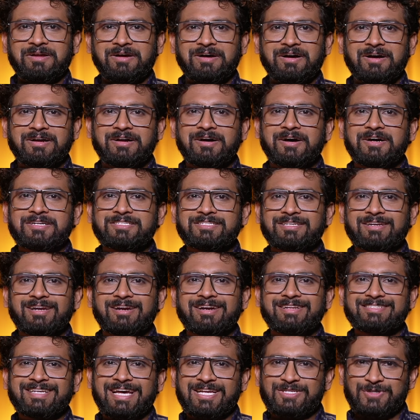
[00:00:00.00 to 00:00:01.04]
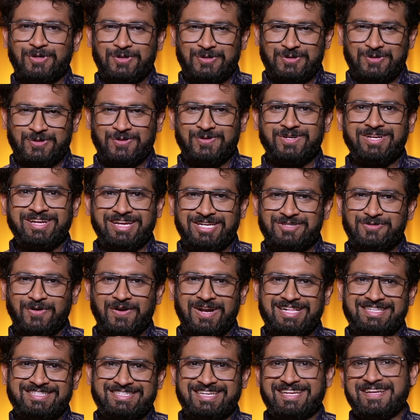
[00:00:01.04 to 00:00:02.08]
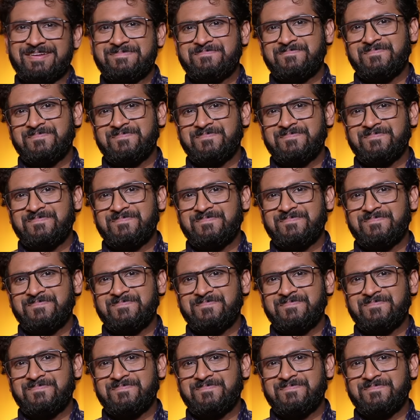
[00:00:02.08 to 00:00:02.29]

a curse in a disguise also, is what I'll say.